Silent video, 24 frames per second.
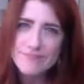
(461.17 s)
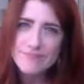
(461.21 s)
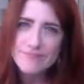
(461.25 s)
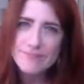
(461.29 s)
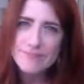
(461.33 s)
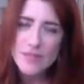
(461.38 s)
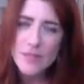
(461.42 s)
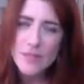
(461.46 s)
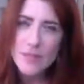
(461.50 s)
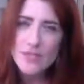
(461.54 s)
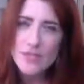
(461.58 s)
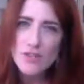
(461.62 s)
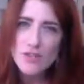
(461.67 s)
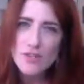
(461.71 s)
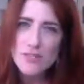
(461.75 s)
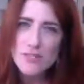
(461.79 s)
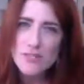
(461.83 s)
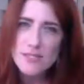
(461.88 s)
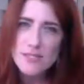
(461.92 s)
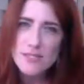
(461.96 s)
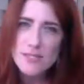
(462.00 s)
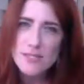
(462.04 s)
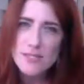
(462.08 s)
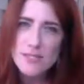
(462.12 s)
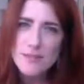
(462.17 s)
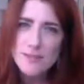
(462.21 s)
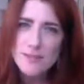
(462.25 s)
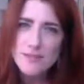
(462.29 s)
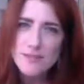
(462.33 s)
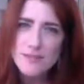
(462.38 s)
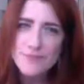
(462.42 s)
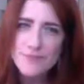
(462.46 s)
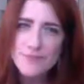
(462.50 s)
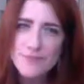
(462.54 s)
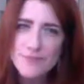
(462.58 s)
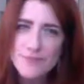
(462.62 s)
I trust it does.
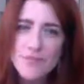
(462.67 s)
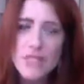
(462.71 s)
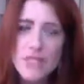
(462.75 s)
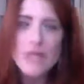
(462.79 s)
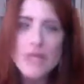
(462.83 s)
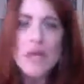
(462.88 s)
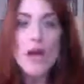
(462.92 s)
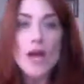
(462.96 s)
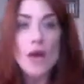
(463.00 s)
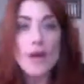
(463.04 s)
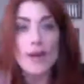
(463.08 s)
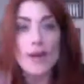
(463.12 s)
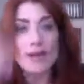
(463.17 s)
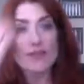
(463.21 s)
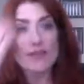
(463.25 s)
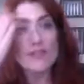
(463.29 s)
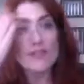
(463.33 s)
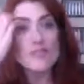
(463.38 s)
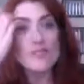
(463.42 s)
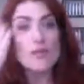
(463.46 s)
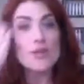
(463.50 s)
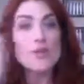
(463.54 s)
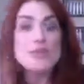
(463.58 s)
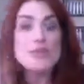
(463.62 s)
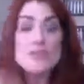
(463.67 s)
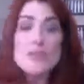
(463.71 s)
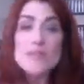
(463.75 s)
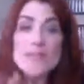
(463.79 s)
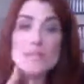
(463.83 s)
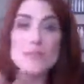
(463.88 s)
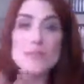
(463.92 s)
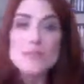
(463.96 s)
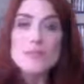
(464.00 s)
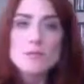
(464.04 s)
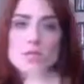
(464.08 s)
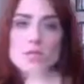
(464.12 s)
Okay, so that's
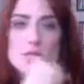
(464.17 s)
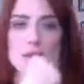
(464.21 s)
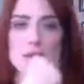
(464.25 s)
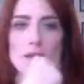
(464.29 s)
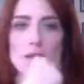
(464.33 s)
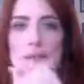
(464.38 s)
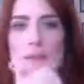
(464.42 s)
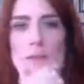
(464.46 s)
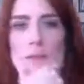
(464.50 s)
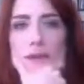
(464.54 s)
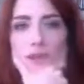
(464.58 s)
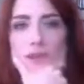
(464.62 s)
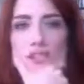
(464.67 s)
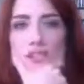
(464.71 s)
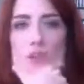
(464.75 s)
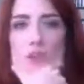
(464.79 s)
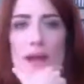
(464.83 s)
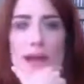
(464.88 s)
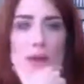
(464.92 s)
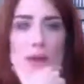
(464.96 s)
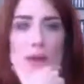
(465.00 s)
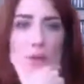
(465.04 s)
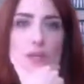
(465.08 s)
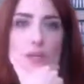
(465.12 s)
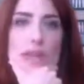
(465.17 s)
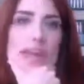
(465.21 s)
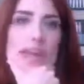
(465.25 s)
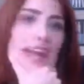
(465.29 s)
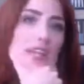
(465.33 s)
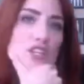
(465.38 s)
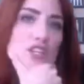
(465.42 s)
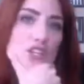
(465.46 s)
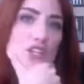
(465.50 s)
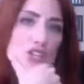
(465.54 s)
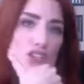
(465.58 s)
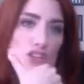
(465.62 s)
what I'm talking about. So how
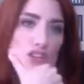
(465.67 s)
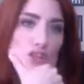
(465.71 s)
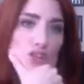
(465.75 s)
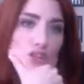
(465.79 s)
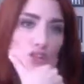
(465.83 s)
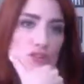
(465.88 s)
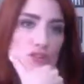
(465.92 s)
can you